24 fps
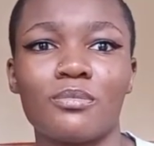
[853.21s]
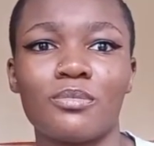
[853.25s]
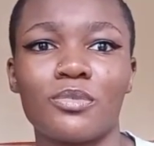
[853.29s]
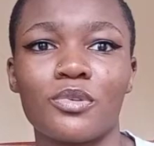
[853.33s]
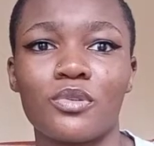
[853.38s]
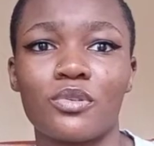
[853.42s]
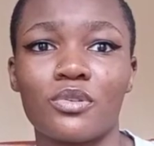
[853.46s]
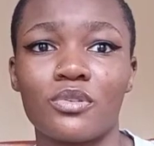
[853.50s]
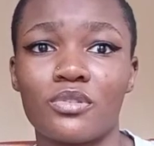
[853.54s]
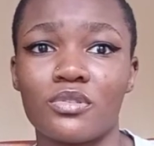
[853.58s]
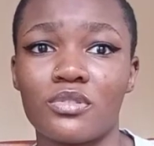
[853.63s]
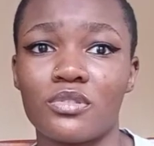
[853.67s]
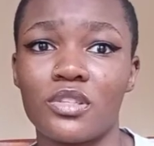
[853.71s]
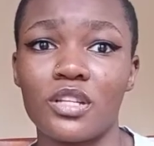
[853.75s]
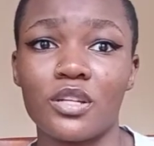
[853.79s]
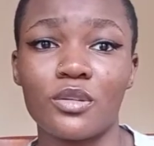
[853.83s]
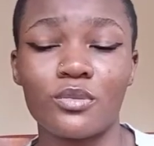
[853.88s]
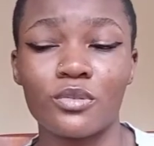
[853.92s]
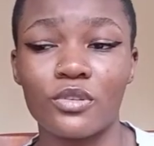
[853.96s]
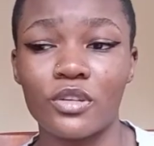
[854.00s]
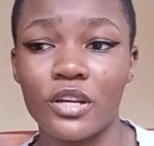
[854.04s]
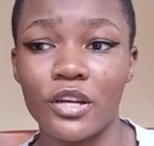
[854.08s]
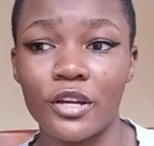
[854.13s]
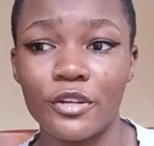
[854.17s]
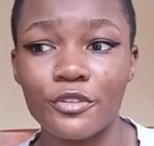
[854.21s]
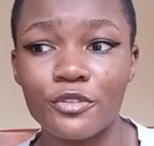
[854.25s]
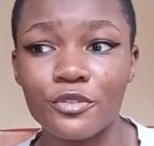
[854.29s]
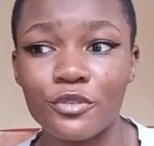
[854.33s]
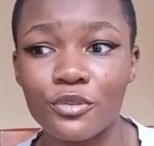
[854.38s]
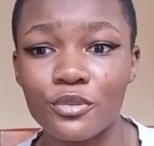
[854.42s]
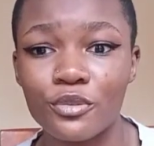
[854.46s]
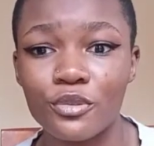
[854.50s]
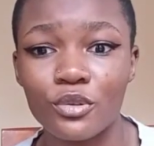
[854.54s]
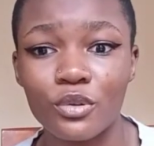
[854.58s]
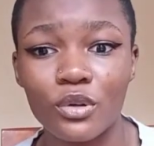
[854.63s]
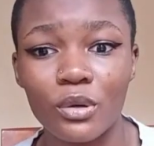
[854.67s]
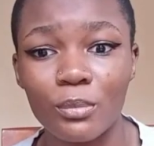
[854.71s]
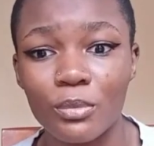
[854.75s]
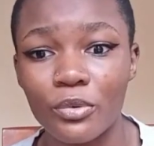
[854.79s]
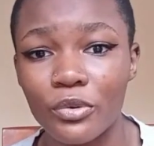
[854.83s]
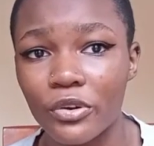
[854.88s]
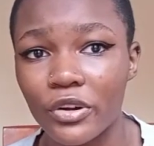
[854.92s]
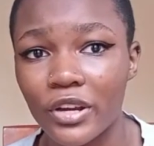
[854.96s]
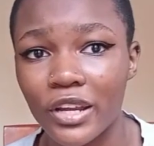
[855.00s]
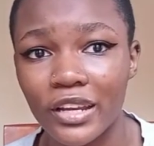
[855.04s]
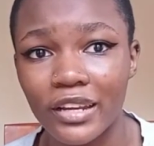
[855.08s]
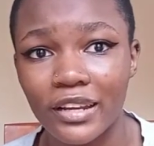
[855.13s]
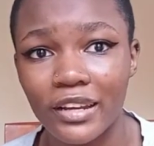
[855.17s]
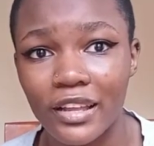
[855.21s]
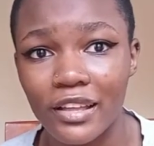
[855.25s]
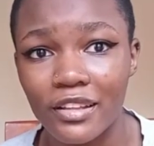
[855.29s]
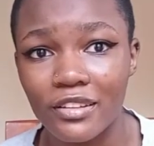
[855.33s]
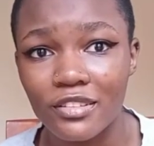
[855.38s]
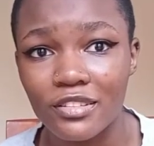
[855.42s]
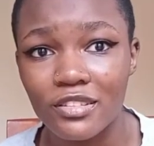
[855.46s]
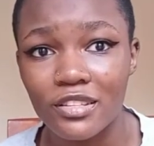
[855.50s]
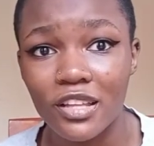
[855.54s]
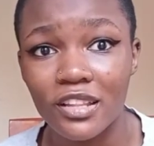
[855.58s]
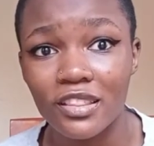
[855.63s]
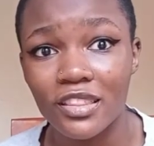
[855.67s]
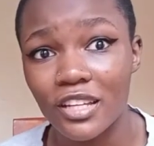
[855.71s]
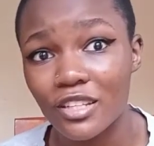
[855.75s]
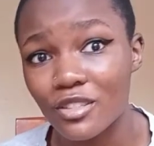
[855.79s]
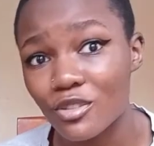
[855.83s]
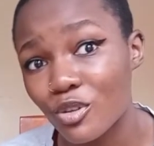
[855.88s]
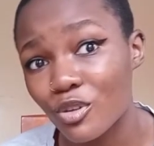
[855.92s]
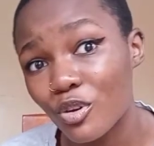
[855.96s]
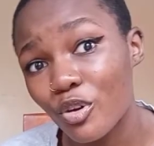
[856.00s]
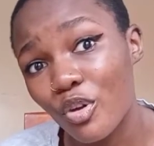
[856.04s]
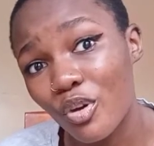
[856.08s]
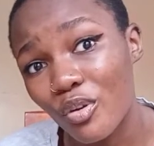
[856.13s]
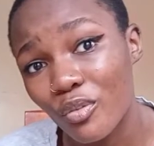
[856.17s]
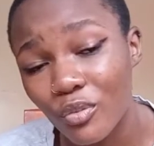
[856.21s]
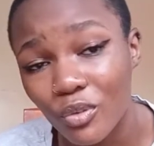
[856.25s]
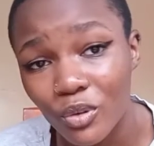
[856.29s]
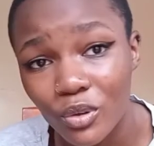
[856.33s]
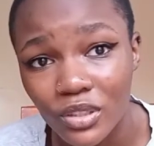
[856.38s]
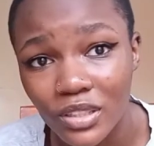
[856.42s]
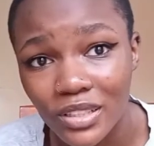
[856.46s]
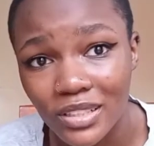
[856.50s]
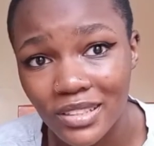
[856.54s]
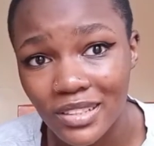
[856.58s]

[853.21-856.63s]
because they're looking at you through a broken lens, and that's not your fault,